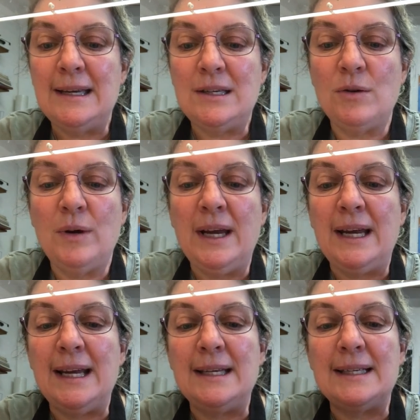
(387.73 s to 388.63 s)
So
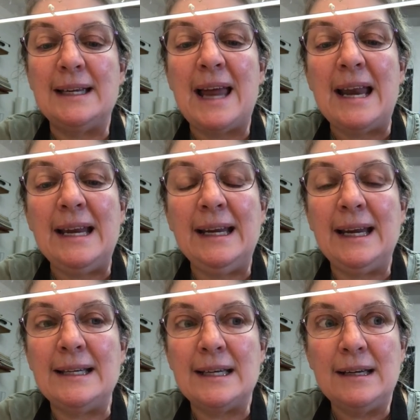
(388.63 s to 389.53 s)
it's letting
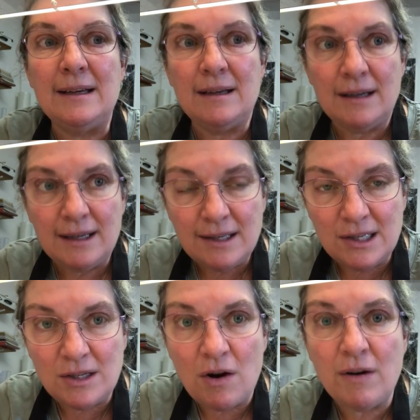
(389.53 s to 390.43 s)
it
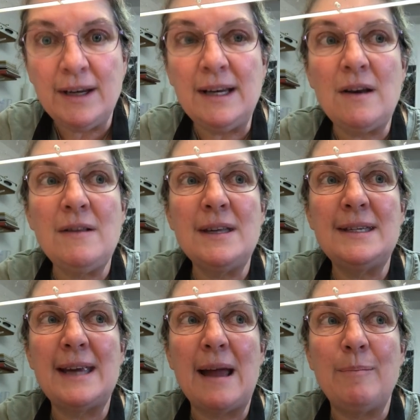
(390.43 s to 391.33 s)
start in on the
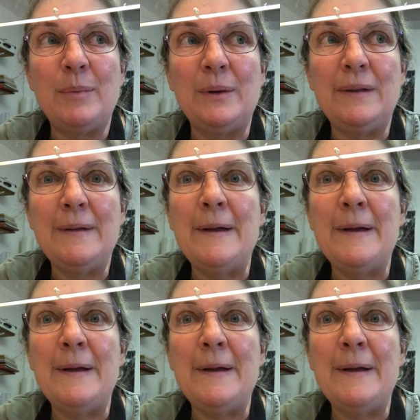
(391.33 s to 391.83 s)
sample